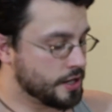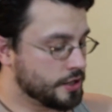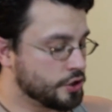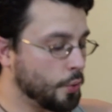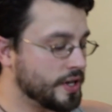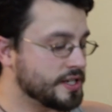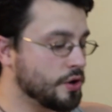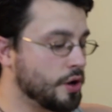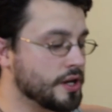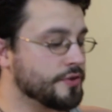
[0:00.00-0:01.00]
So, what is The
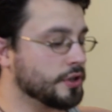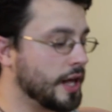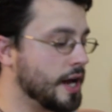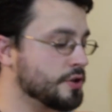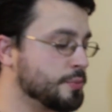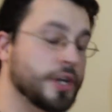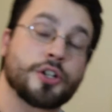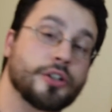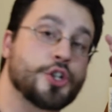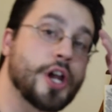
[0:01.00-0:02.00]
Haunting of Hill House by
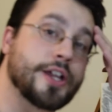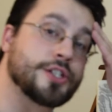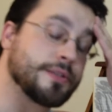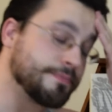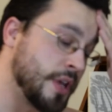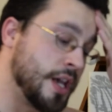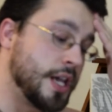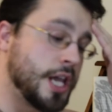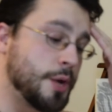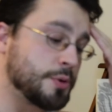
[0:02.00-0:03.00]
Shirley Jackson?
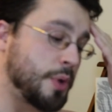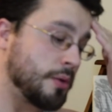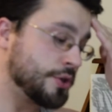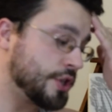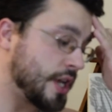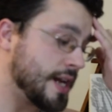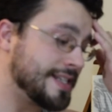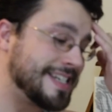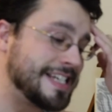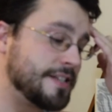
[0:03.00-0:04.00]
It was published in
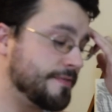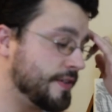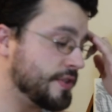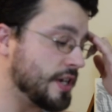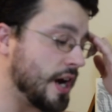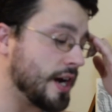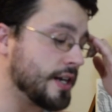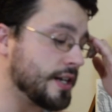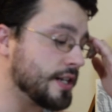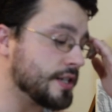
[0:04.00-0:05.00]
1959,
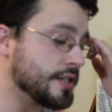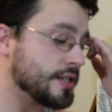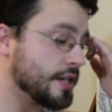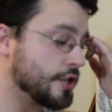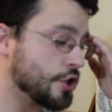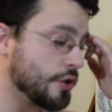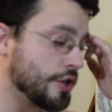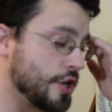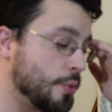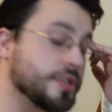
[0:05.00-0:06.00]
and it is
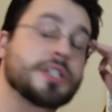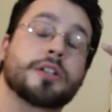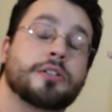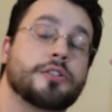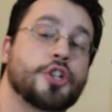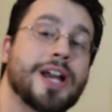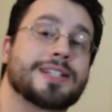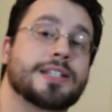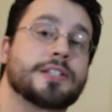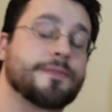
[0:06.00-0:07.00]
Shirley. It was
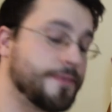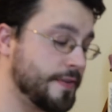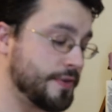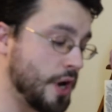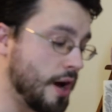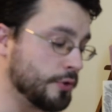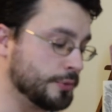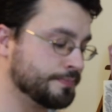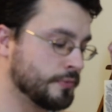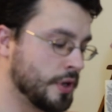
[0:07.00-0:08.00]
Jackson's fifth
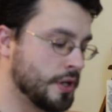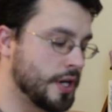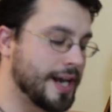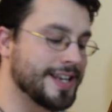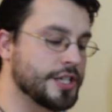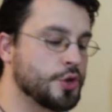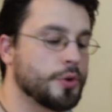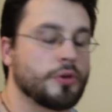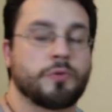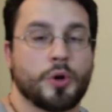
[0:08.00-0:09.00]
novel, and it is
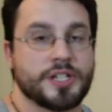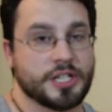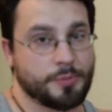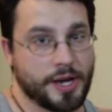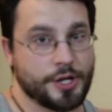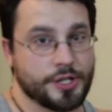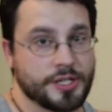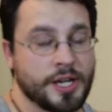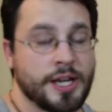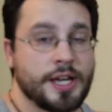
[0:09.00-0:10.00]
246
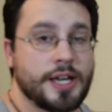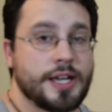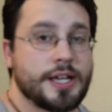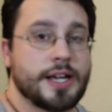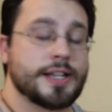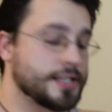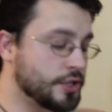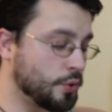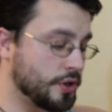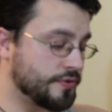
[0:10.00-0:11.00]
pages. It is the
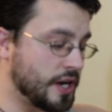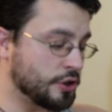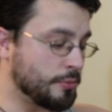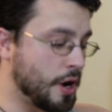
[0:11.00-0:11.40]
story of Dr.